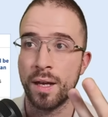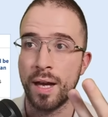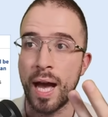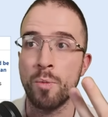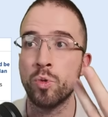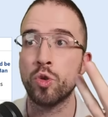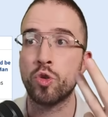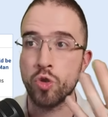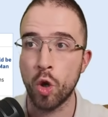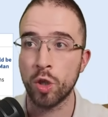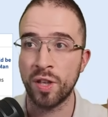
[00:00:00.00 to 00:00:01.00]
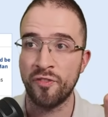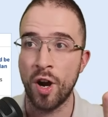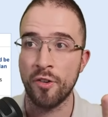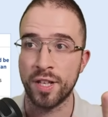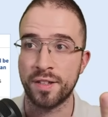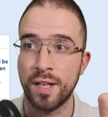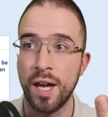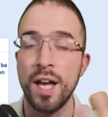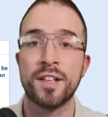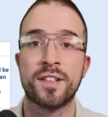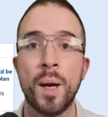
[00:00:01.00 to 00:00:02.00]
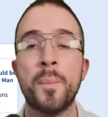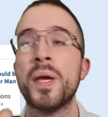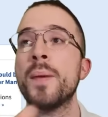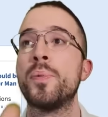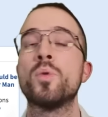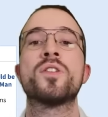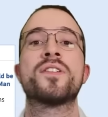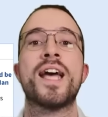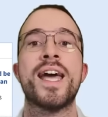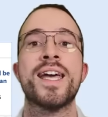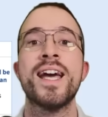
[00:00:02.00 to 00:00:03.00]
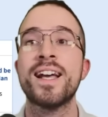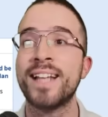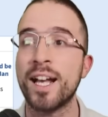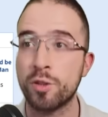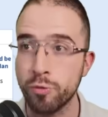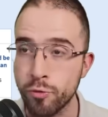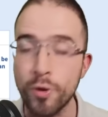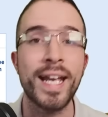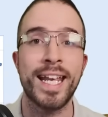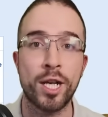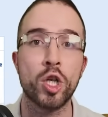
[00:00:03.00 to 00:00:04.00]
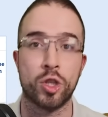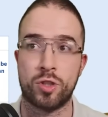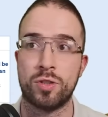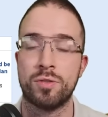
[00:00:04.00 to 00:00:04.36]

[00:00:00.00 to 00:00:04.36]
and we'll draw to Forest. Some people would say that's really good.